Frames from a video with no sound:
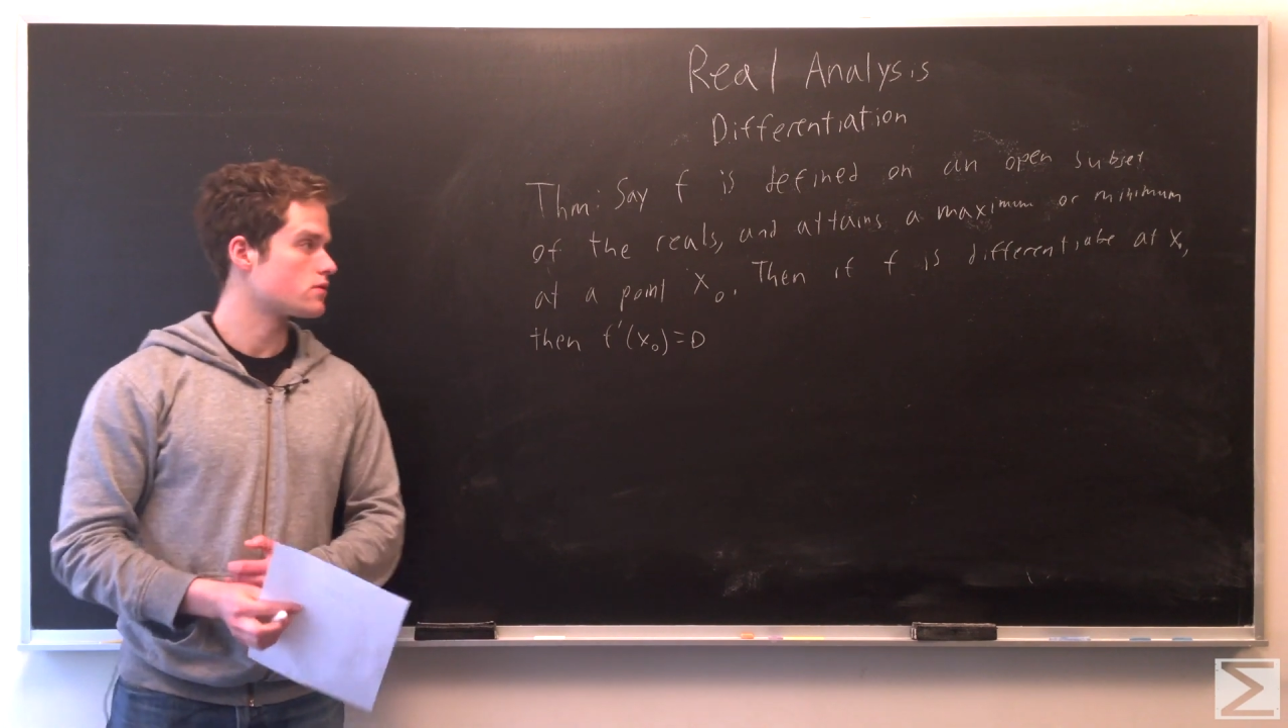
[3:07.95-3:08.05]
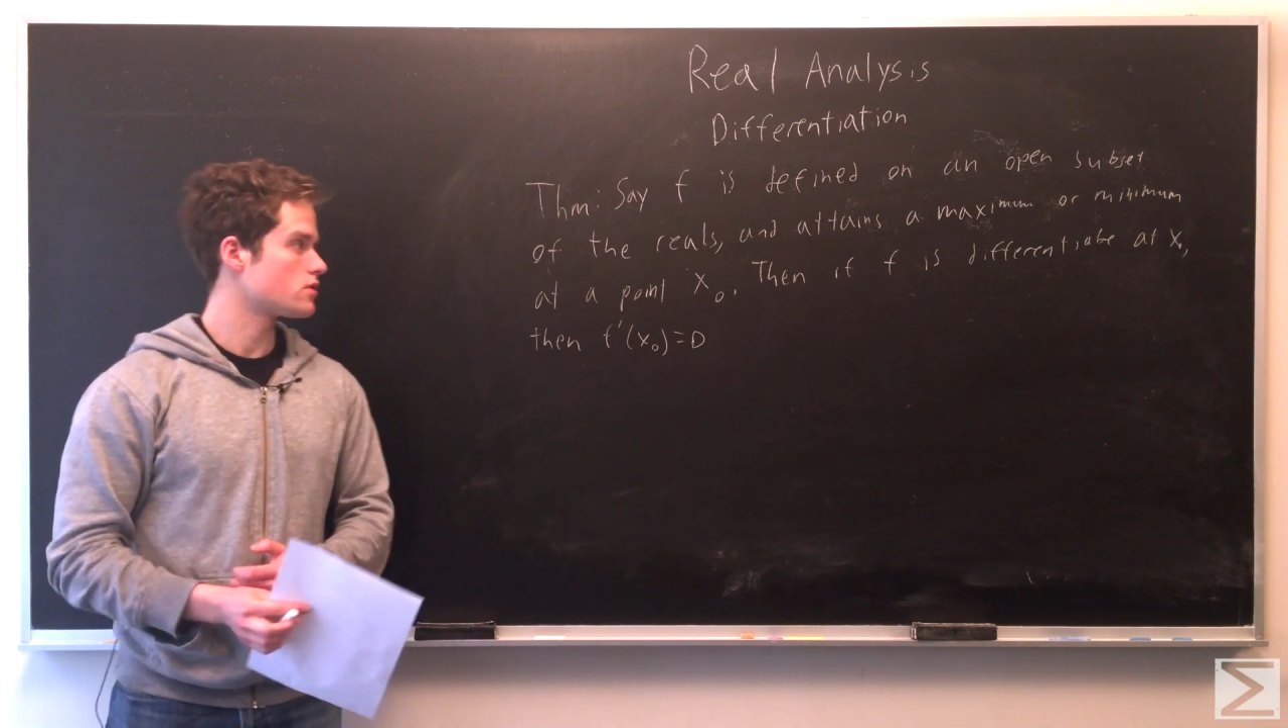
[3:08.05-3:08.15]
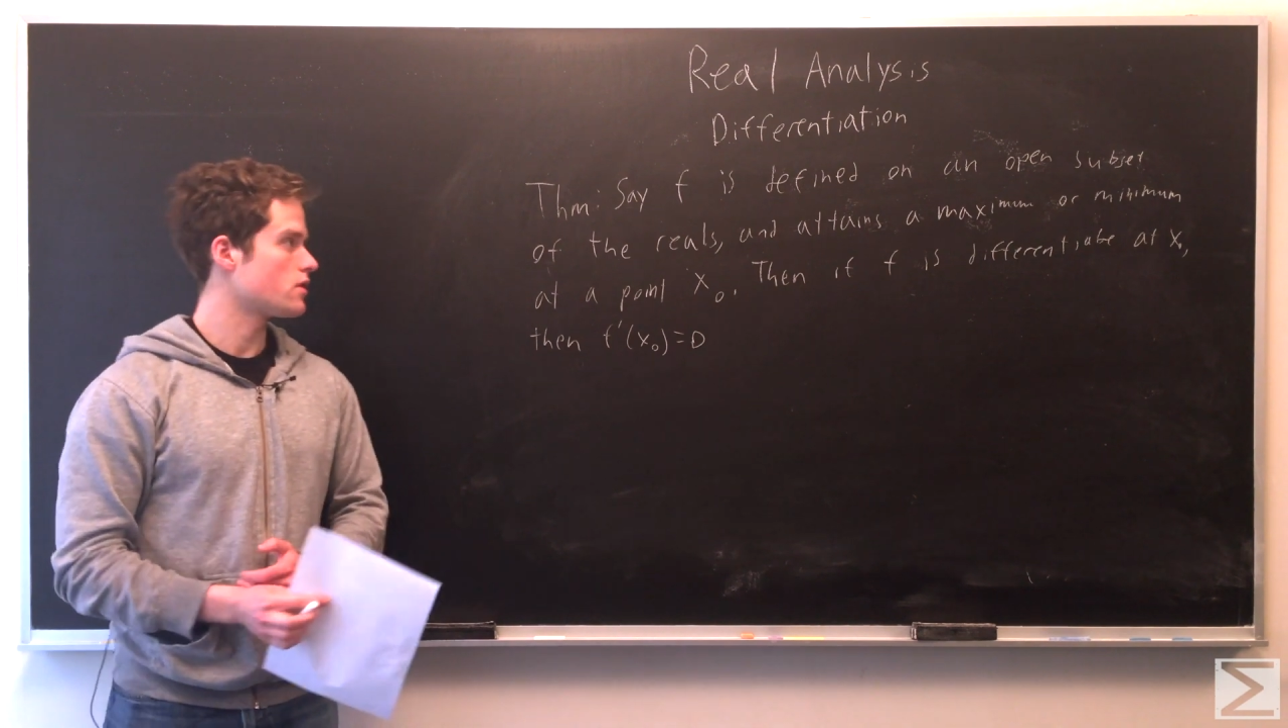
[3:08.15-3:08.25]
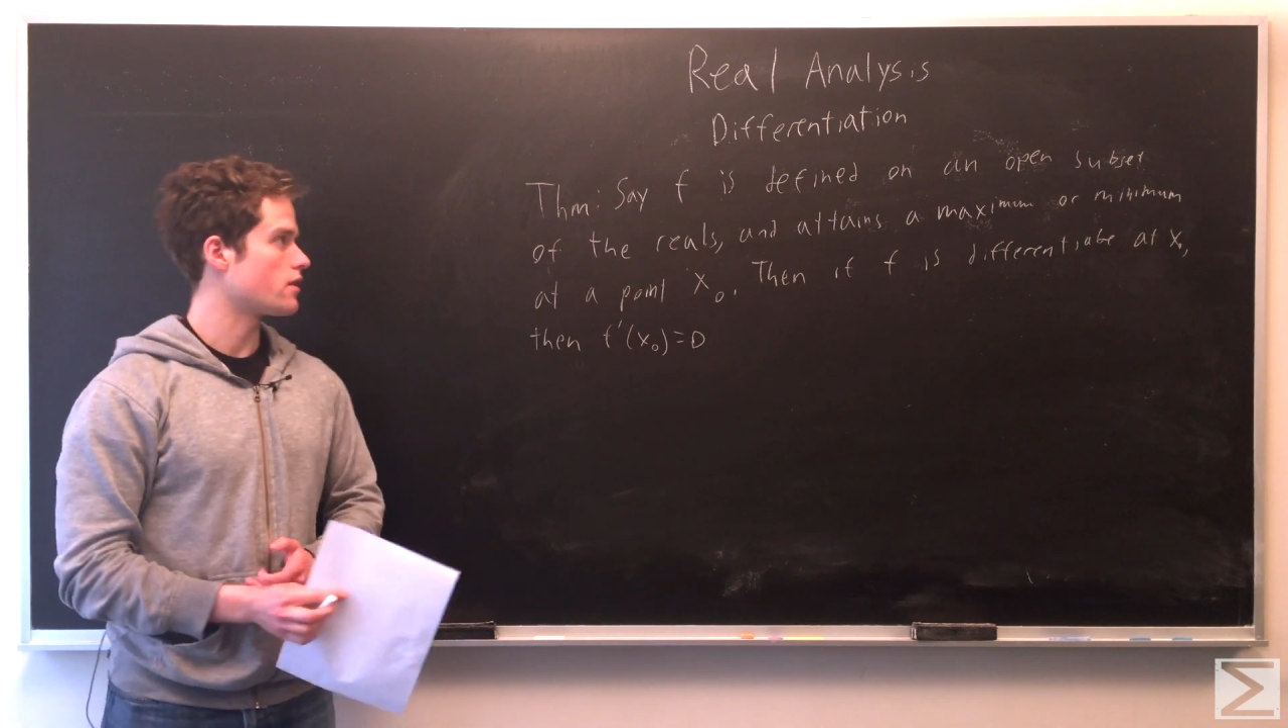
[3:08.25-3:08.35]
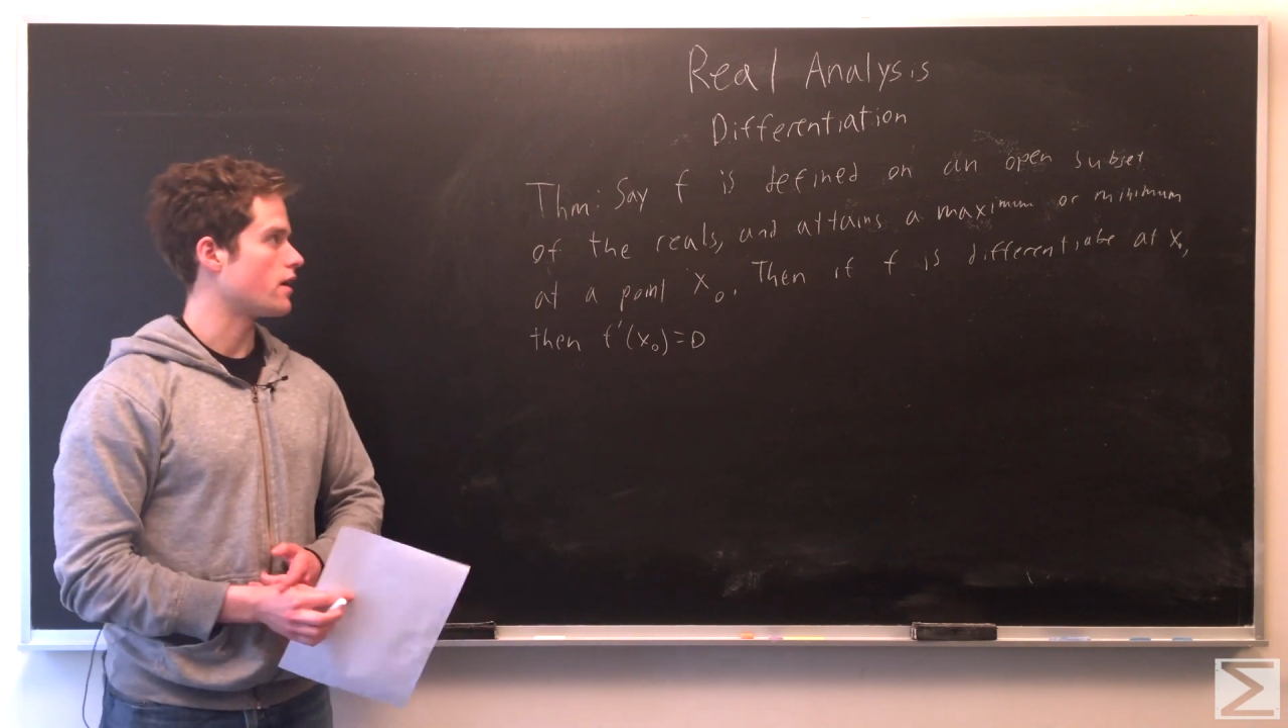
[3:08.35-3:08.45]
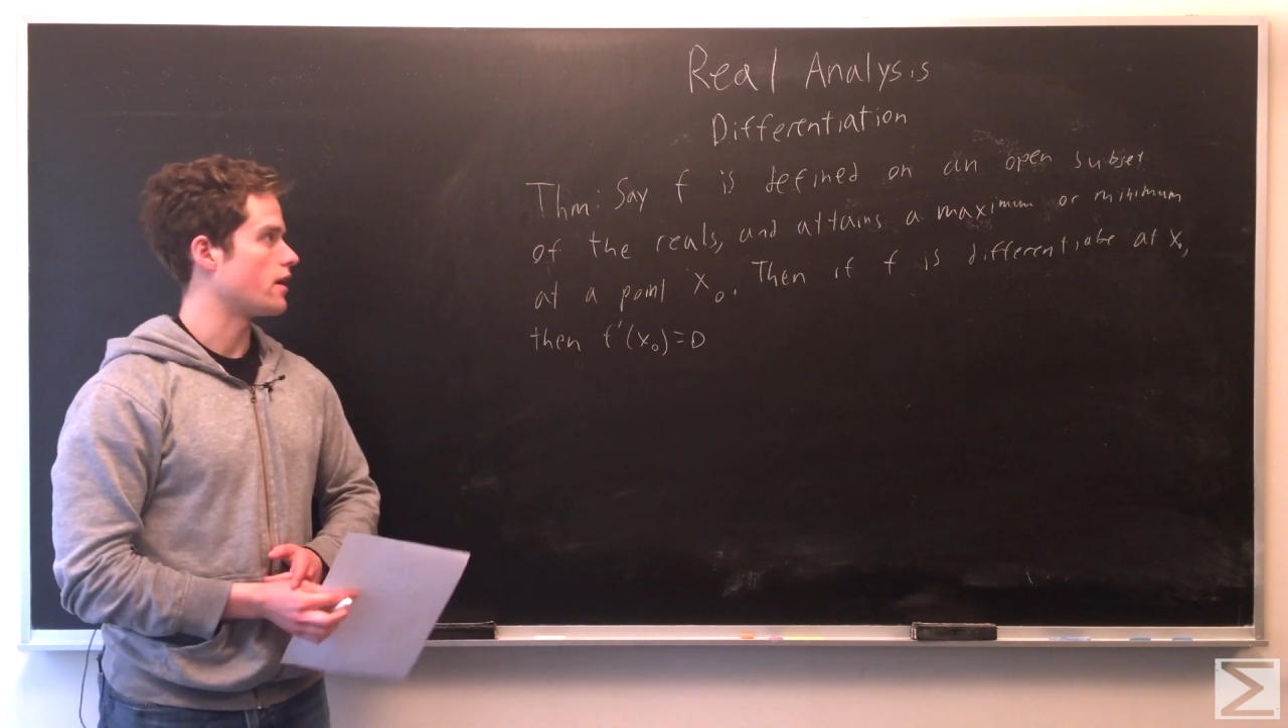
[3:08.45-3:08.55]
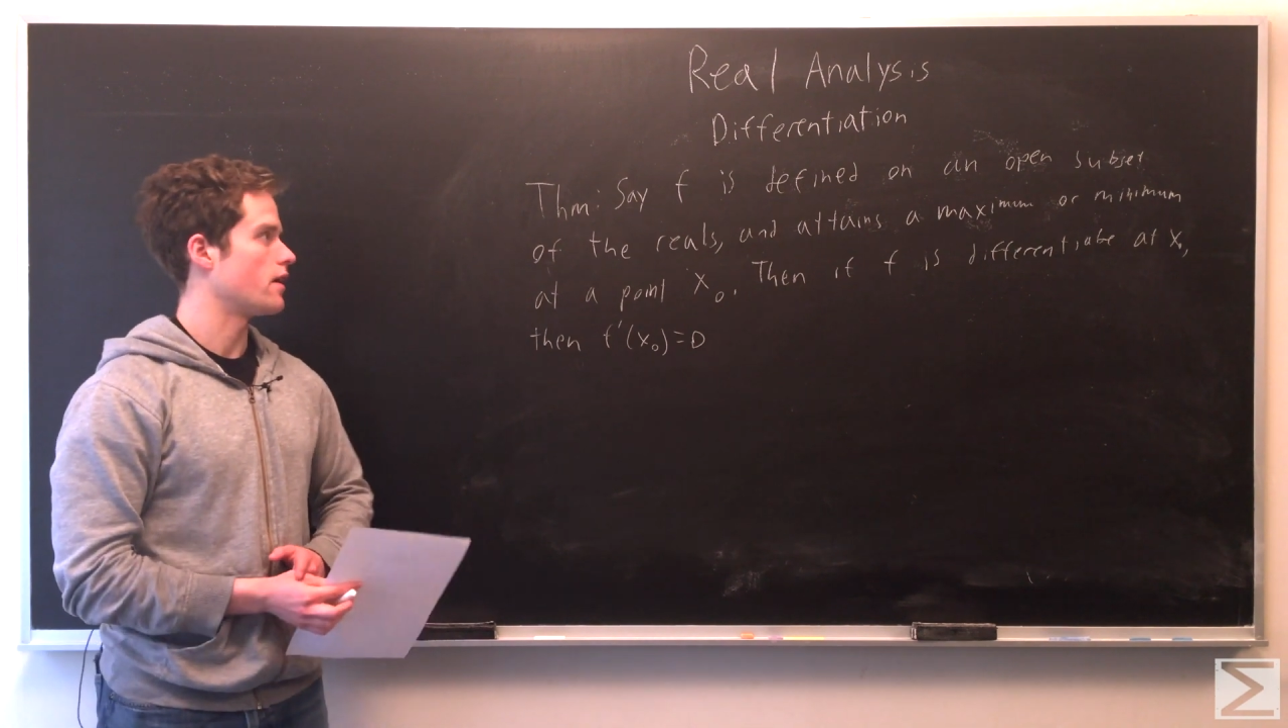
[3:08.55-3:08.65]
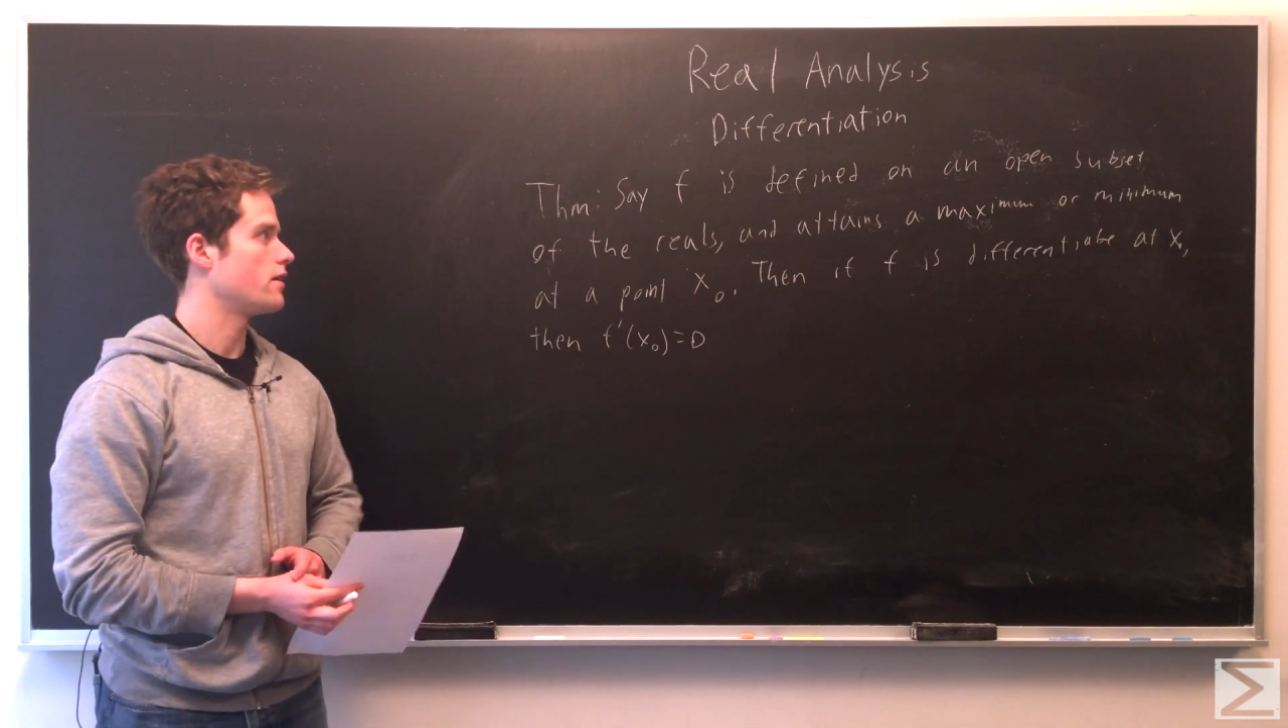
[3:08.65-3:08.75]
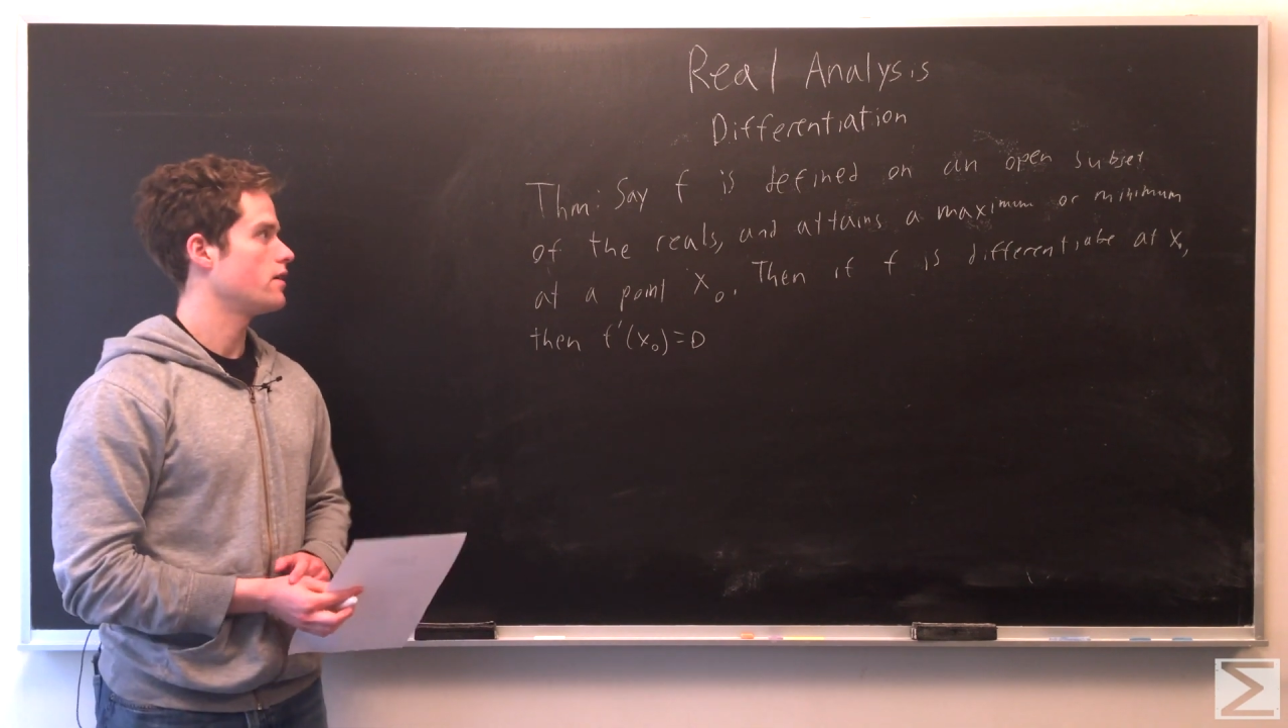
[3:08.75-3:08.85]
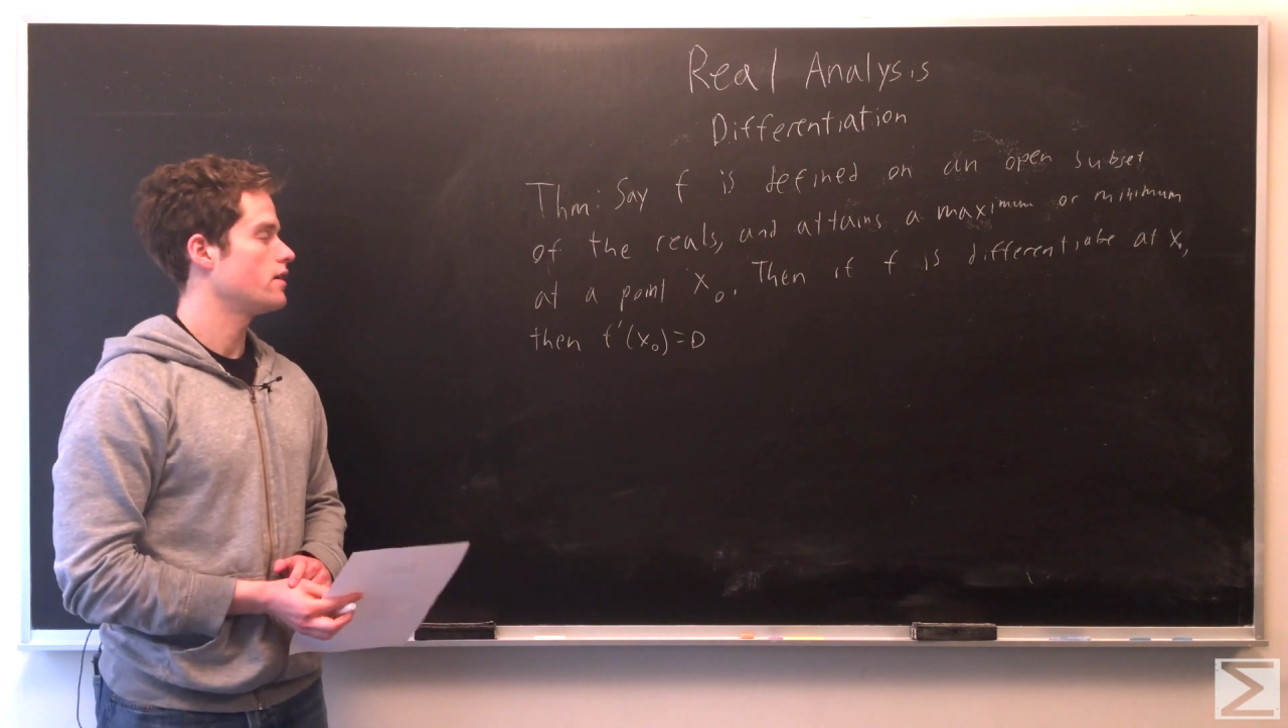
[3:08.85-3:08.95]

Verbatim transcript: result, uh,